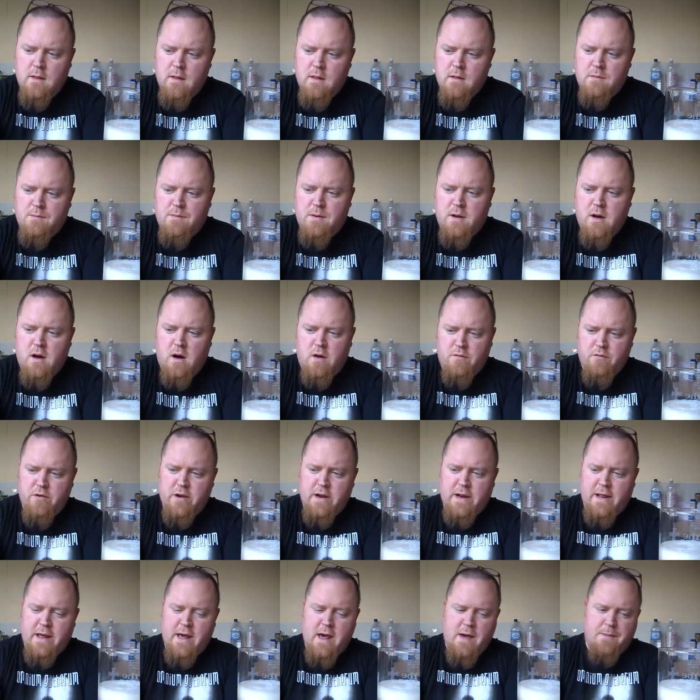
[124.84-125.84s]
But I
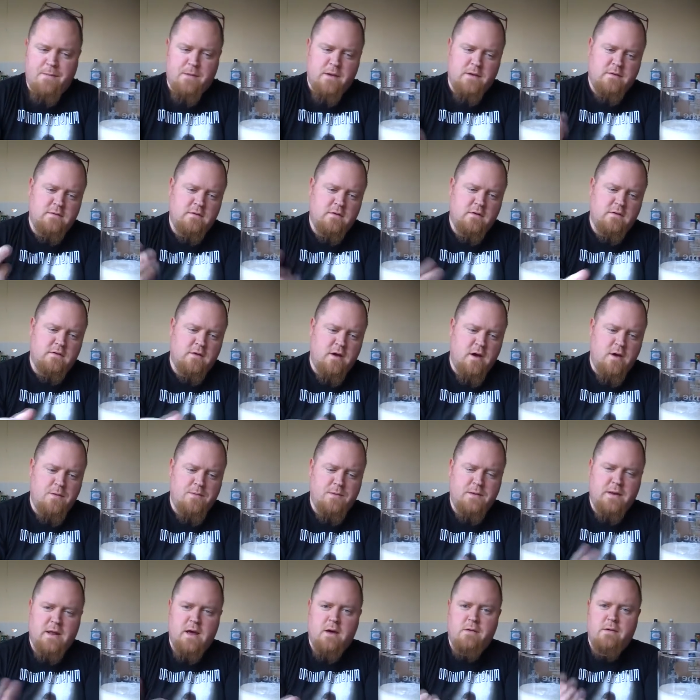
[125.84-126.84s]
really am. As soon as I
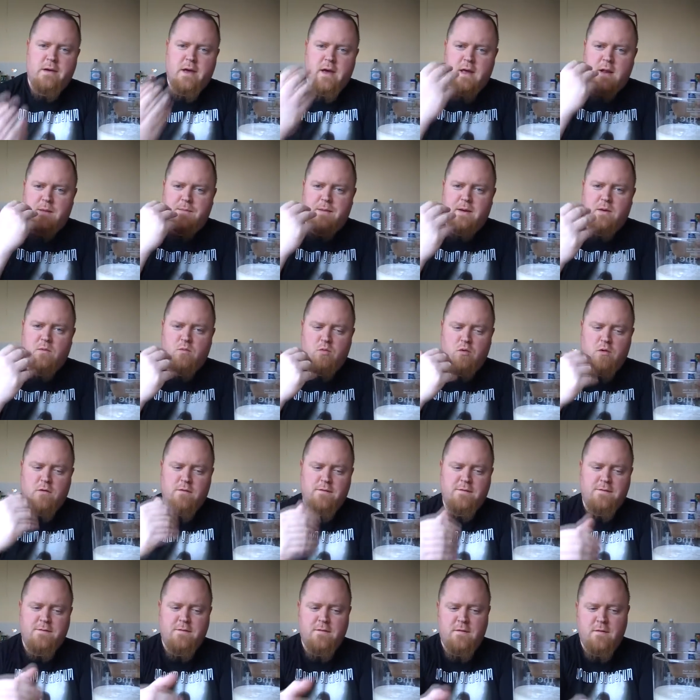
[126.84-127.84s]
opened it, I'm getting a big
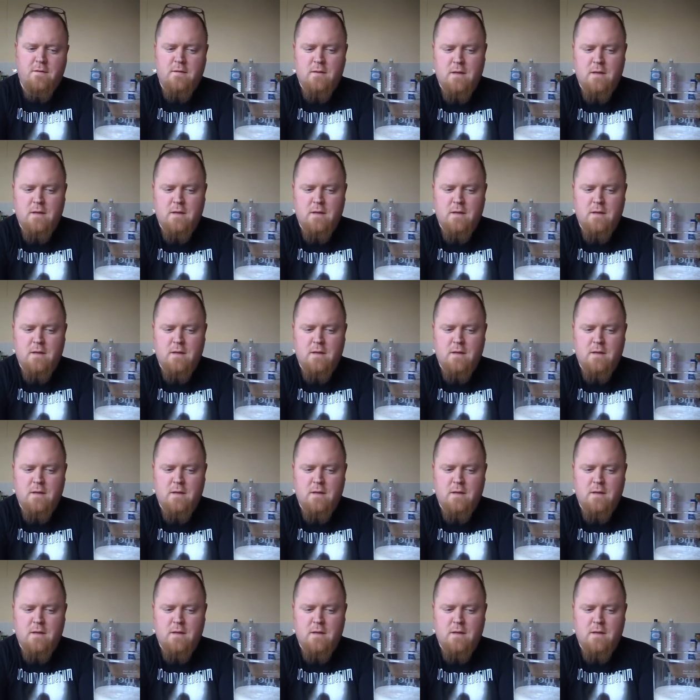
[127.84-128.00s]
woof